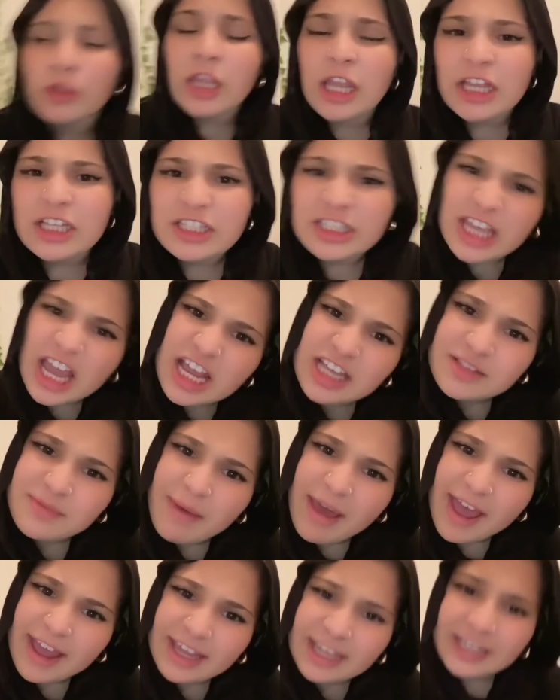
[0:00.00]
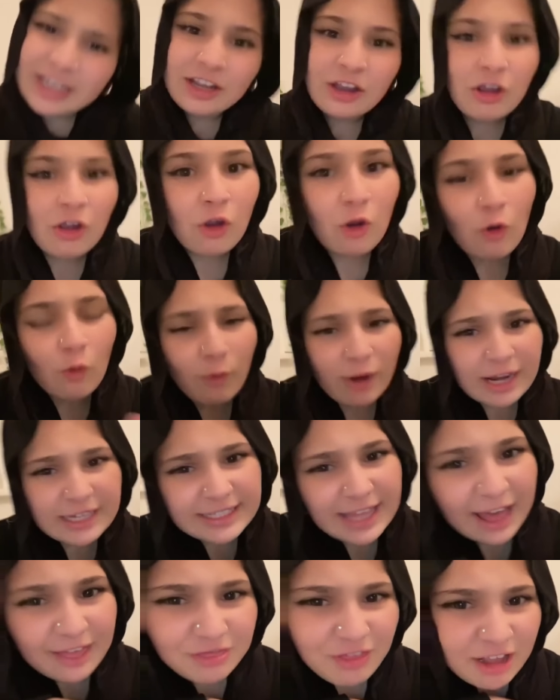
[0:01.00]
Excuse me, where's
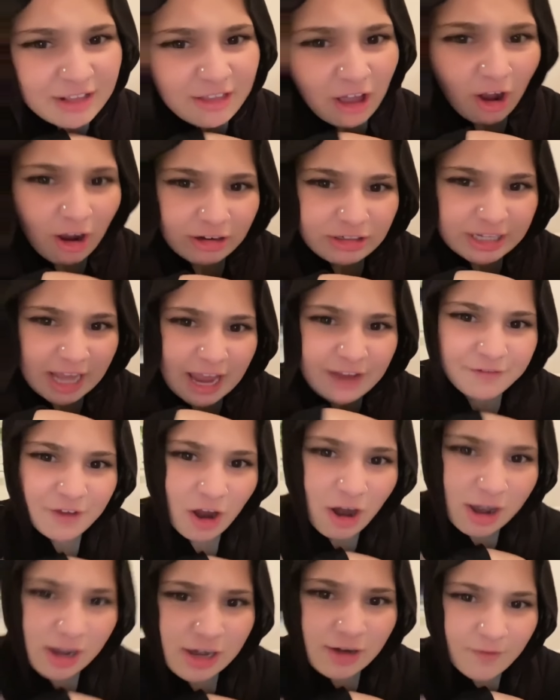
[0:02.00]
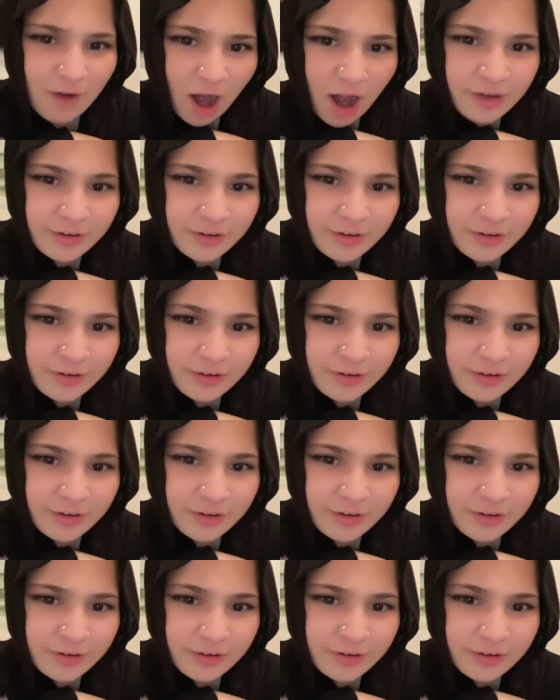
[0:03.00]
that thing that I gave you earlier on?